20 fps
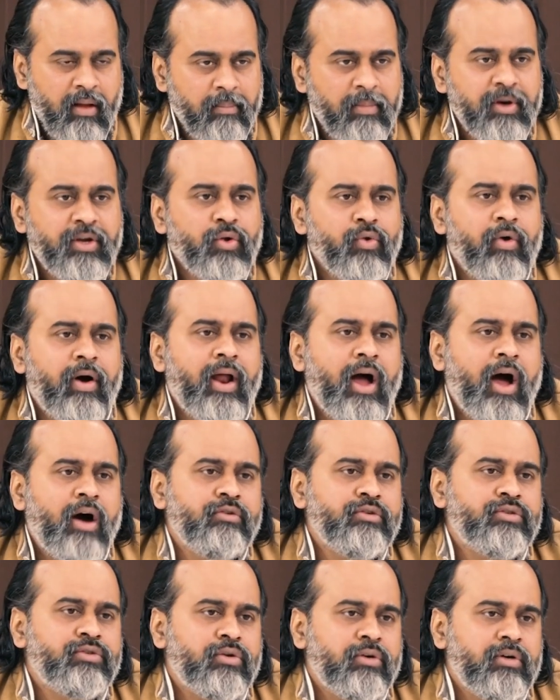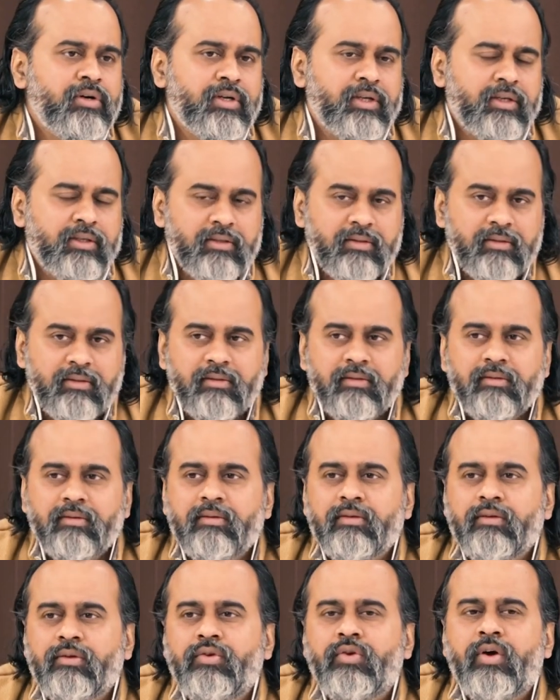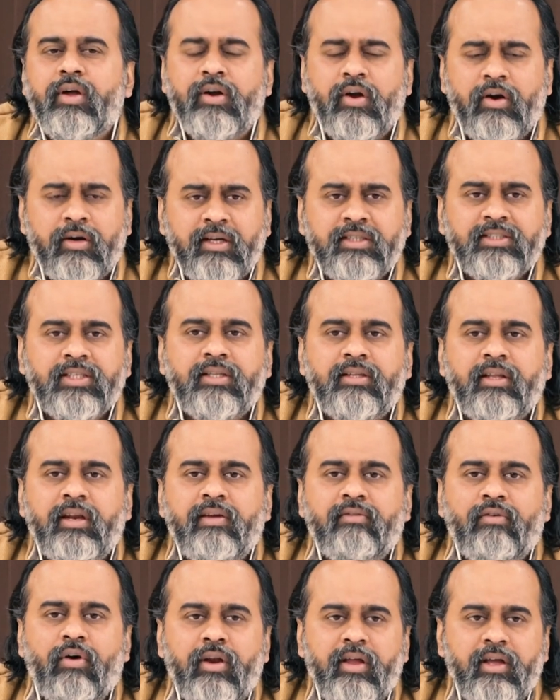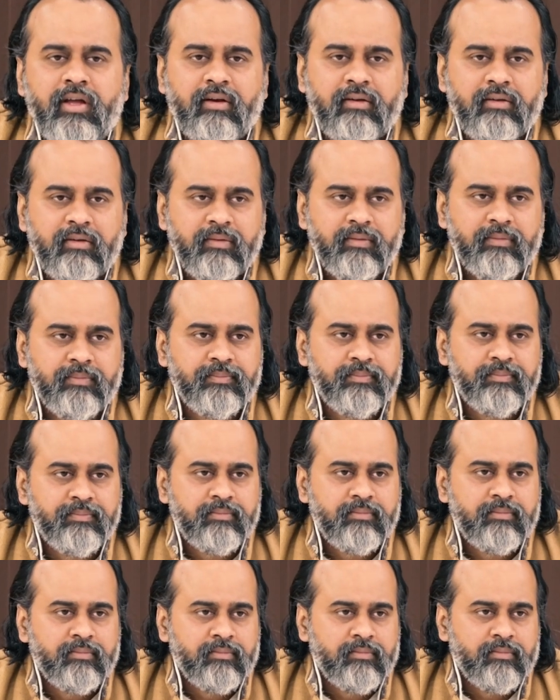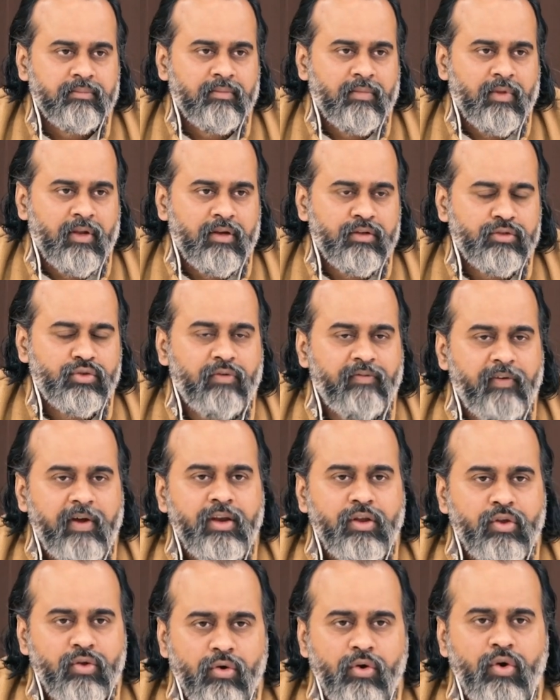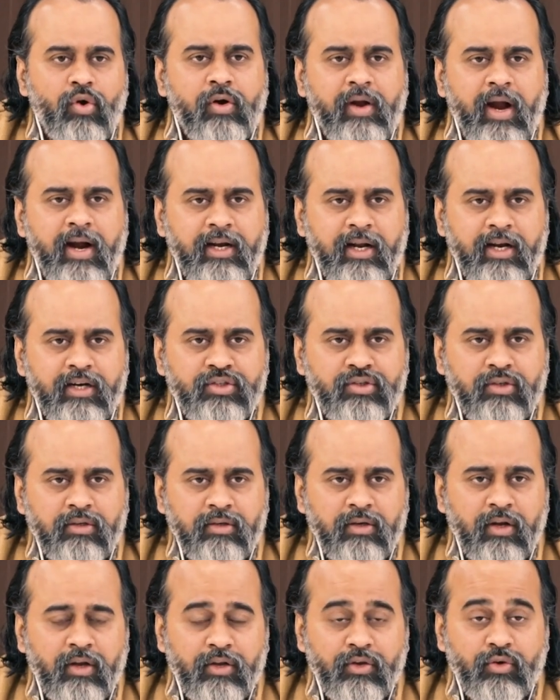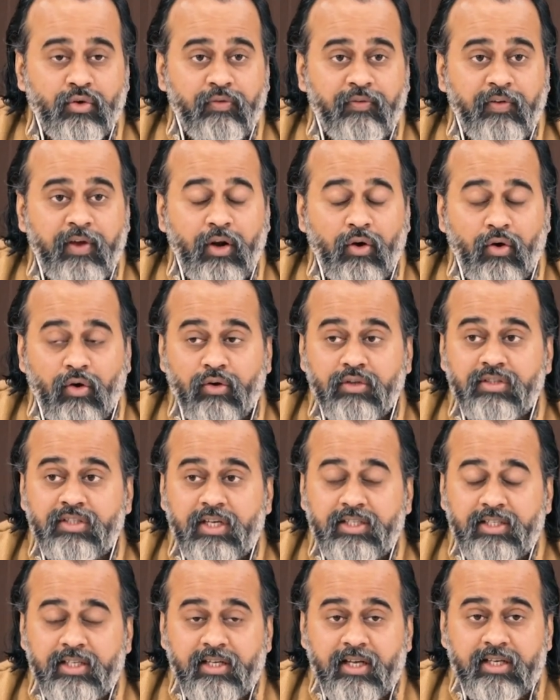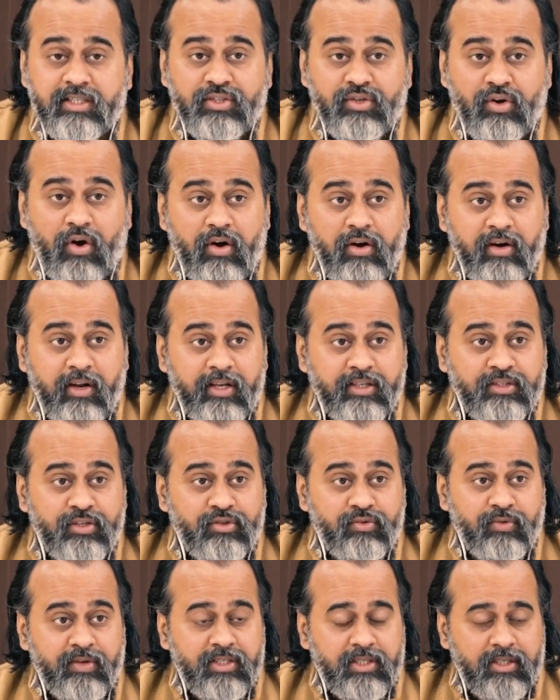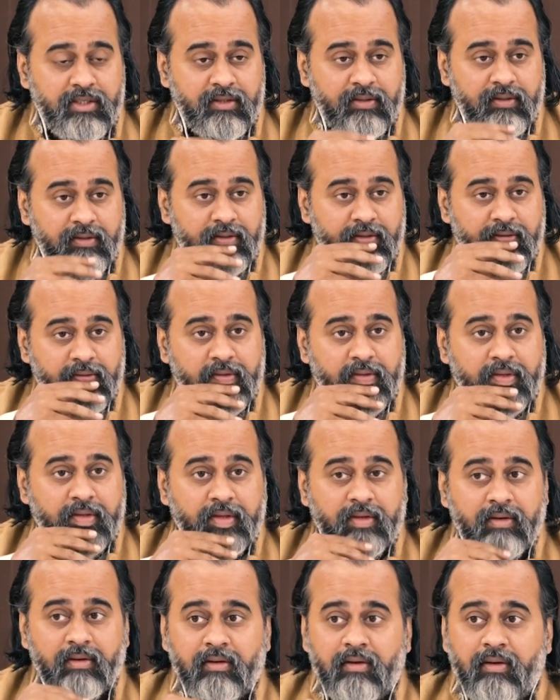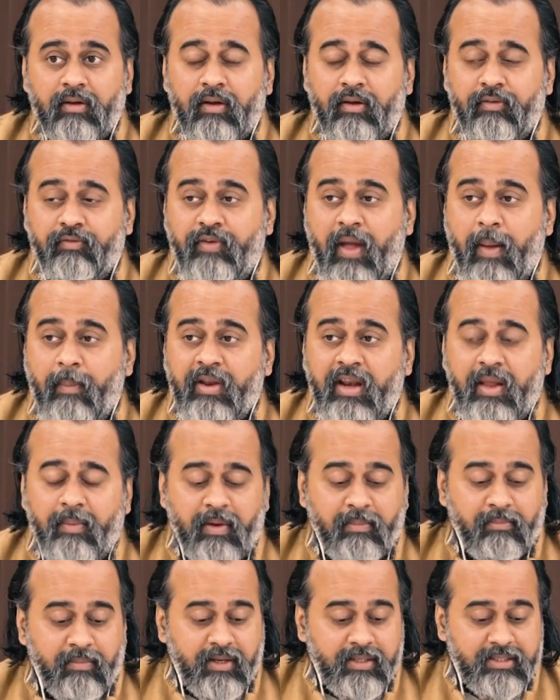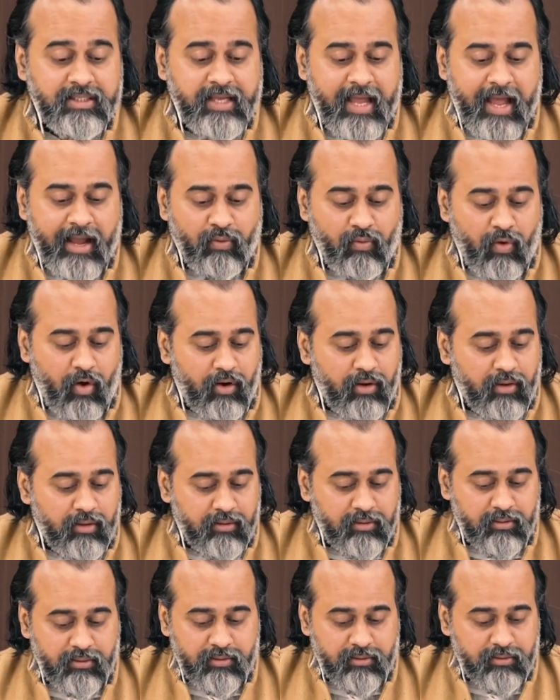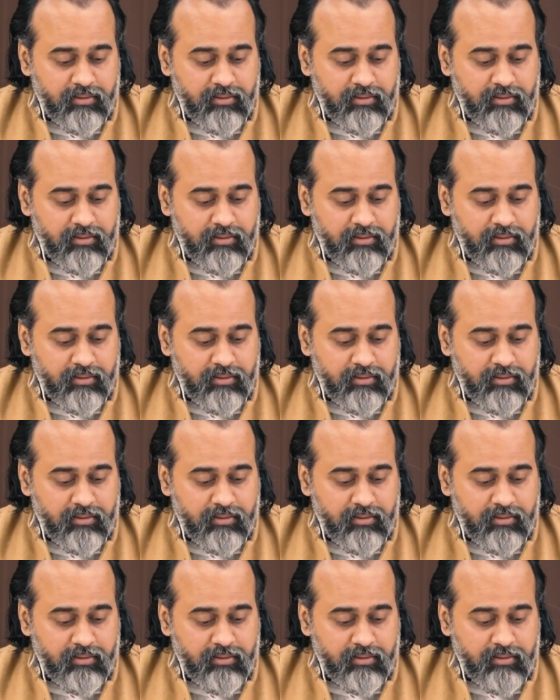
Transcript: But you are a householder. You are not a Kshatriya warrior. So when you look at Arjun, you feel, oh, such an extraordinary situation. Family members, gang war.